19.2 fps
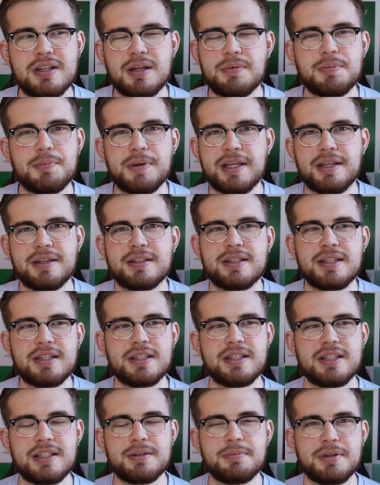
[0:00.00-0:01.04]
It'd be
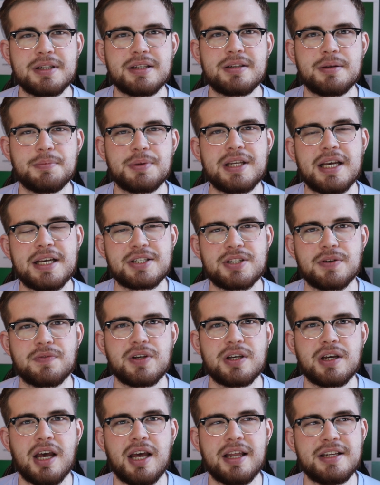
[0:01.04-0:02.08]
nice of
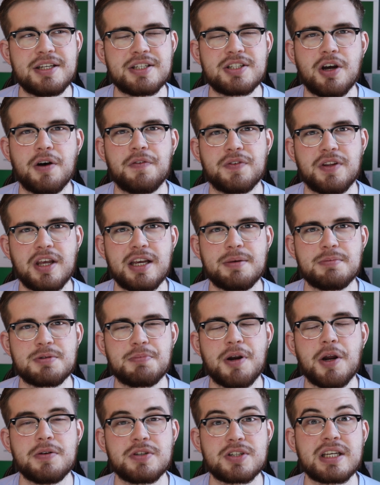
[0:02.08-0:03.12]
you. In these tough times,
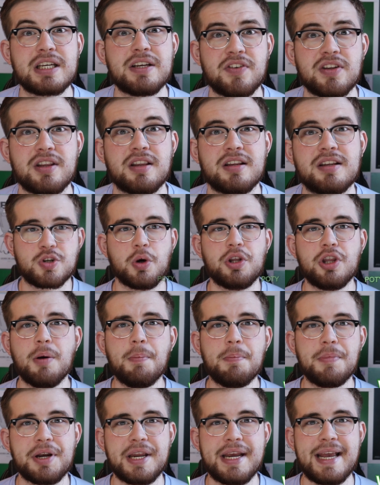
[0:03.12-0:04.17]
Brown's leaving. So at
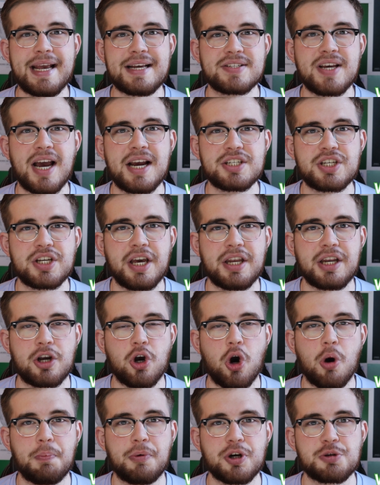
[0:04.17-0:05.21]
number 8, it's actually an
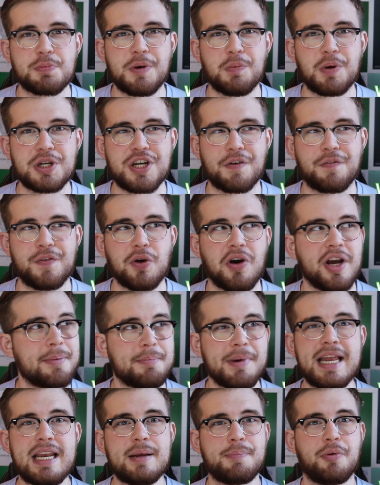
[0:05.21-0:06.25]
accomplishment which I feel
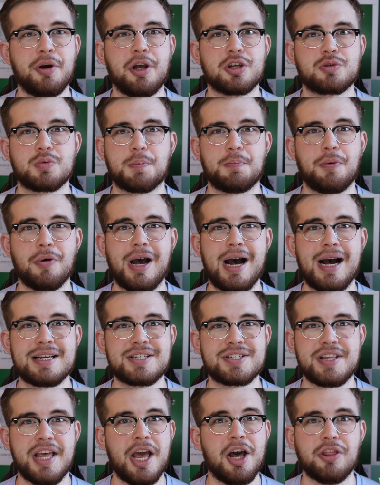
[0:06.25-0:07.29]
like many players would put
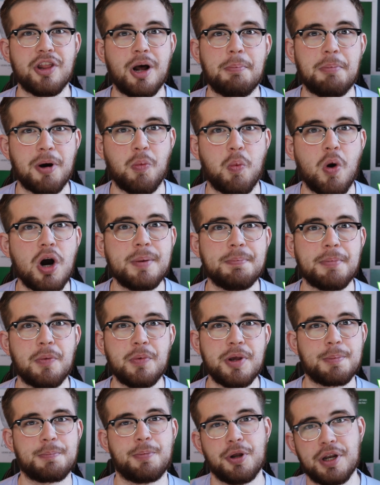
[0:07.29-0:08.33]
as their number 1, but
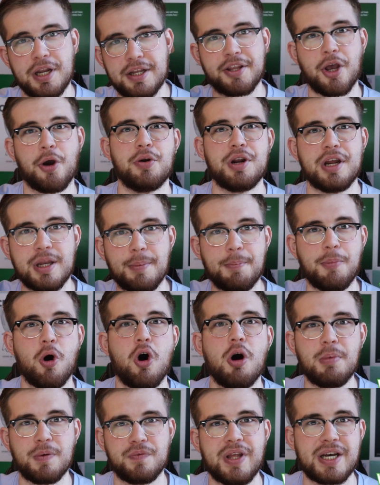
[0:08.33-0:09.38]
we are putting it down at the
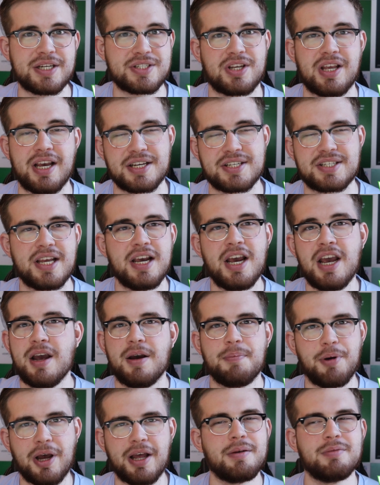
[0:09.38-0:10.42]
bottom of this list.
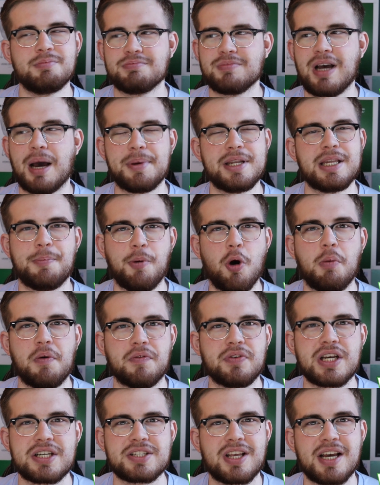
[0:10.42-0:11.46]
But I mean, the
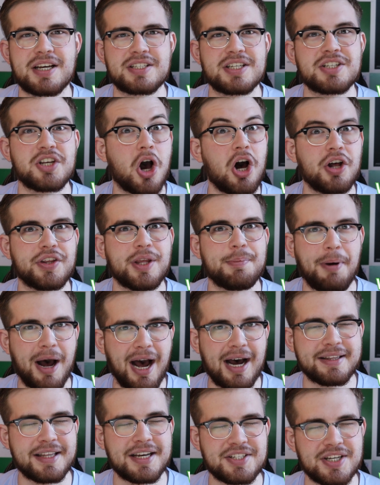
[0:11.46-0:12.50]
bottom of this list is hardly
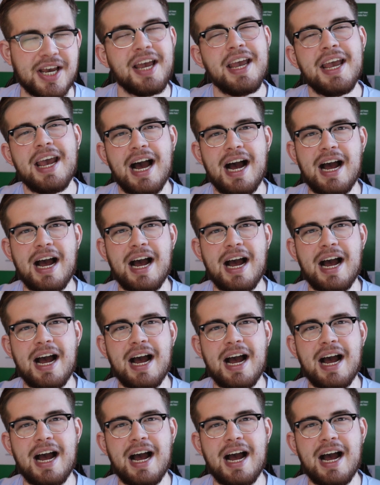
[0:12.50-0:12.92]
pad, is it?